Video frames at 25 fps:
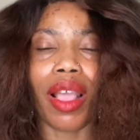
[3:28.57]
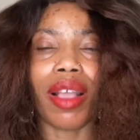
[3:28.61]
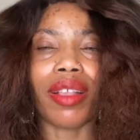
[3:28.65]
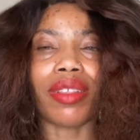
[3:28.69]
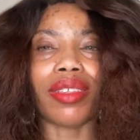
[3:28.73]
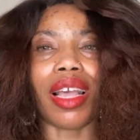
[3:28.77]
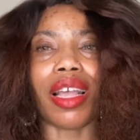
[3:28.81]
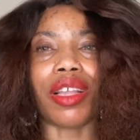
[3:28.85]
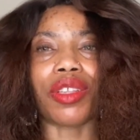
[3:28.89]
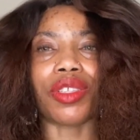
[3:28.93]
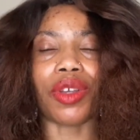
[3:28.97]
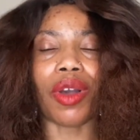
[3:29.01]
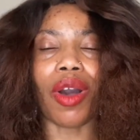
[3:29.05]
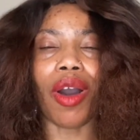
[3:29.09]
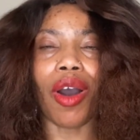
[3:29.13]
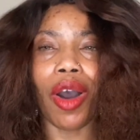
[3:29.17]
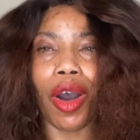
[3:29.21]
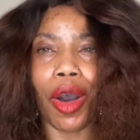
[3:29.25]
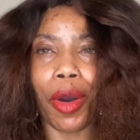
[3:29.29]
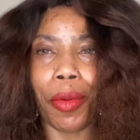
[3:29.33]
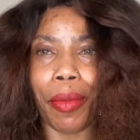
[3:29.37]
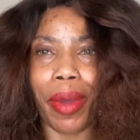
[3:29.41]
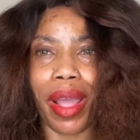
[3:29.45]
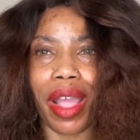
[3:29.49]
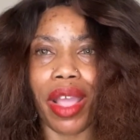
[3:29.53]
Thanks to
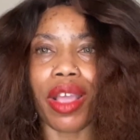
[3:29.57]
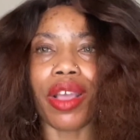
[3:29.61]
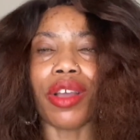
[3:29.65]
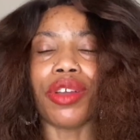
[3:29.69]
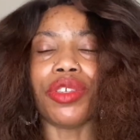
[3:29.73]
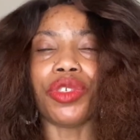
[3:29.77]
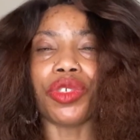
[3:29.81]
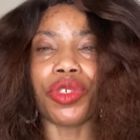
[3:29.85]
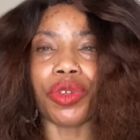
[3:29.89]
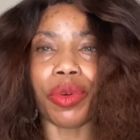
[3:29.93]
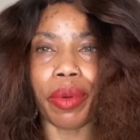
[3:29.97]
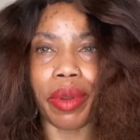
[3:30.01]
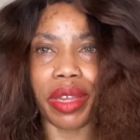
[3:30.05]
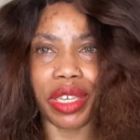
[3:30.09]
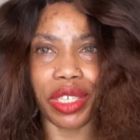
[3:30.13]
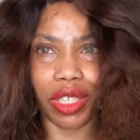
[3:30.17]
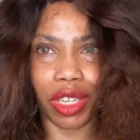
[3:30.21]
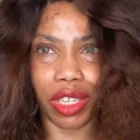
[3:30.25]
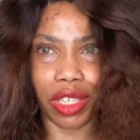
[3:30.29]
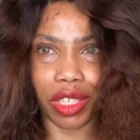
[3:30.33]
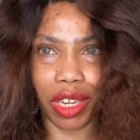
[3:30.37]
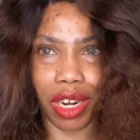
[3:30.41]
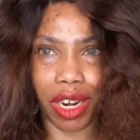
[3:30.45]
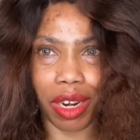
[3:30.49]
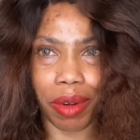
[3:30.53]
all my newly
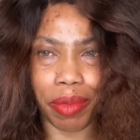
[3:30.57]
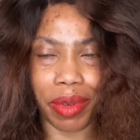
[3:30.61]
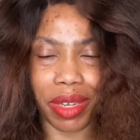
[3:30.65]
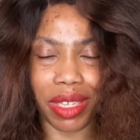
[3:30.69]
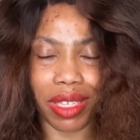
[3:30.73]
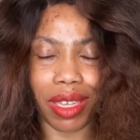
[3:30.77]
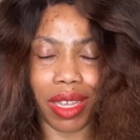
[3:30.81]
subscribers.